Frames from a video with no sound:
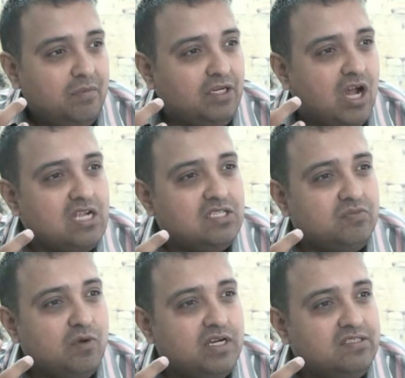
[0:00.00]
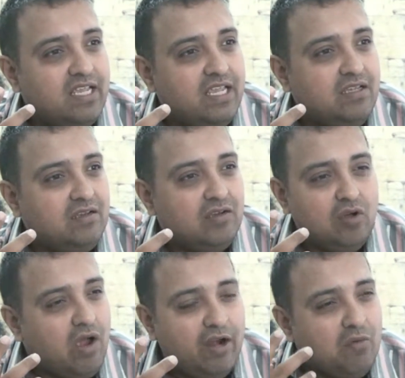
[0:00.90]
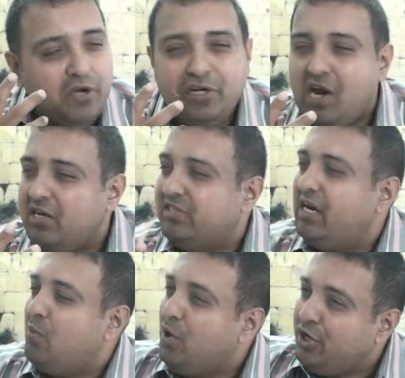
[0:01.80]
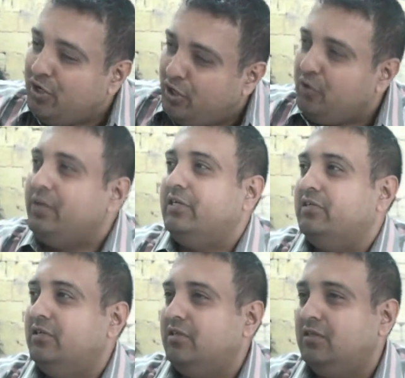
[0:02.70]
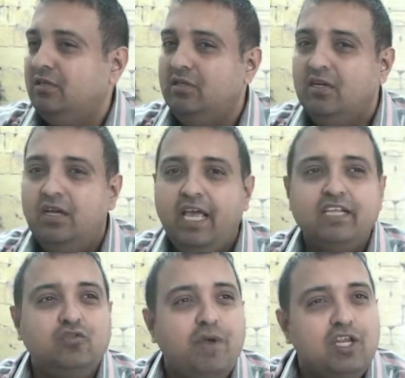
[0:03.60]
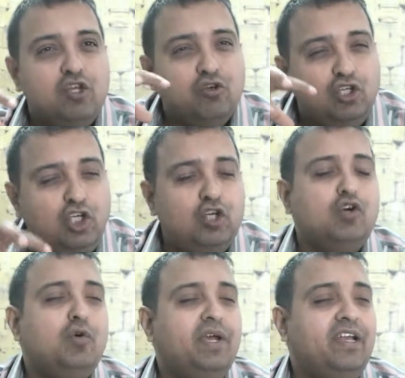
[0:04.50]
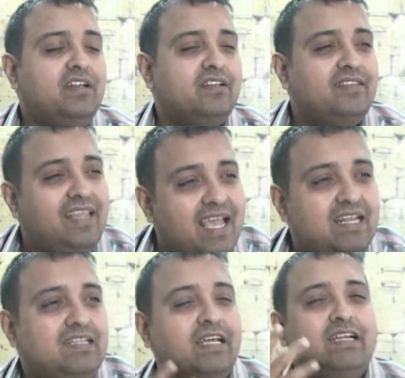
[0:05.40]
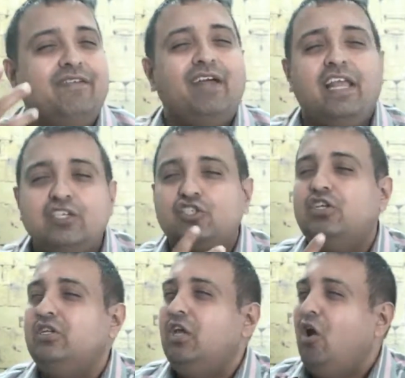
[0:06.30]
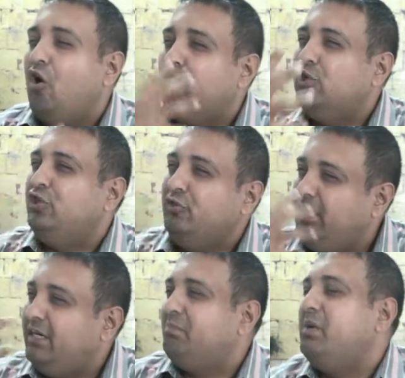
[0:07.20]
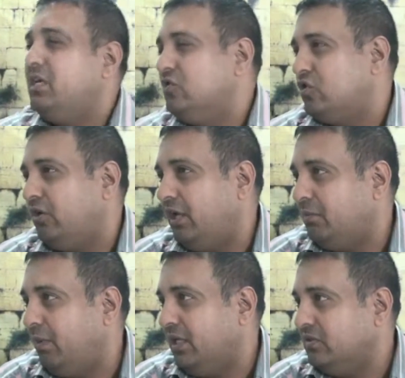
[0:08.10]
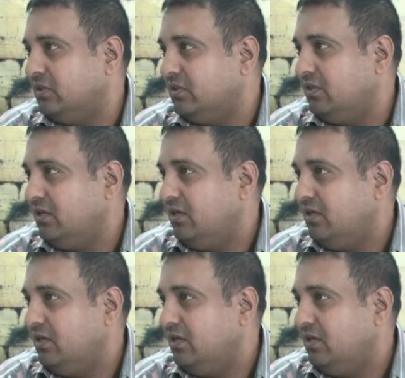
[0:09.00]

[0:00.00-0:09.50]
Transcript: But God's word saying, no, I don't want you to understand, I want you to do it. It's when you do it, then the revelation of what you did begins to take place.